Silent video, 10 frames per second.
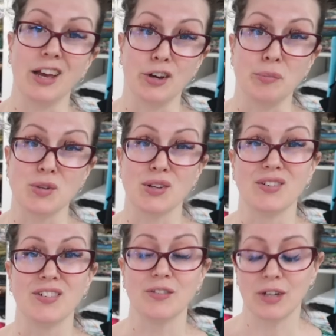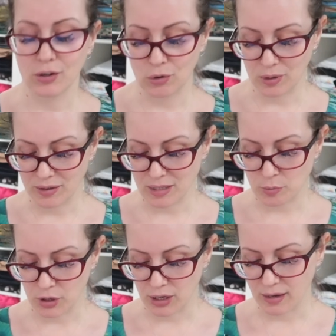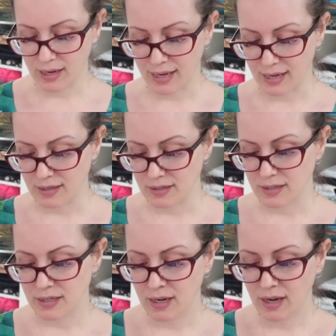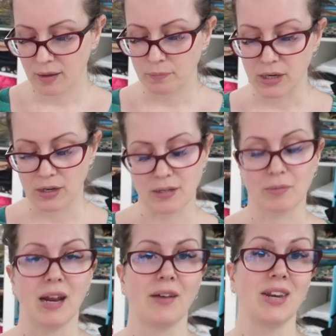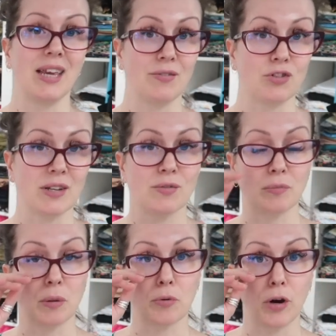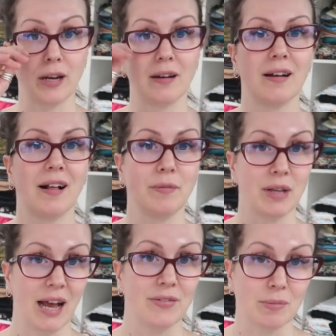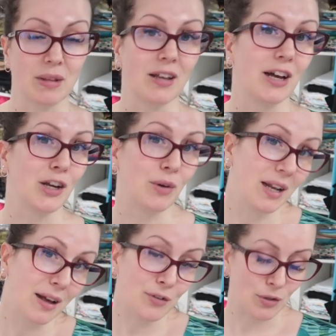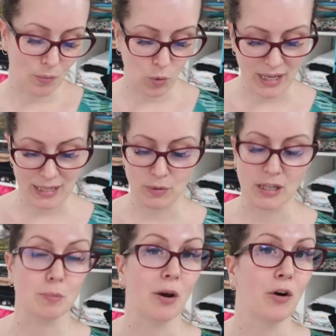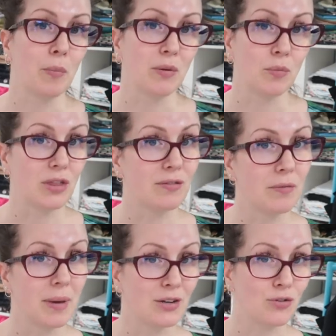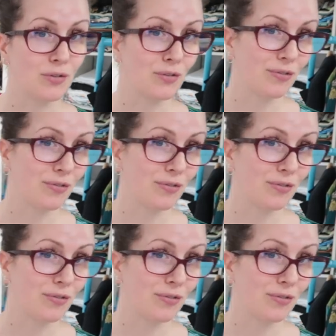I hope it's going to look really cool in this print. And because I'm going to have an Eve dress from the print, I'm going to have something that I know I love, so I'm willing to experiment with the remainder of the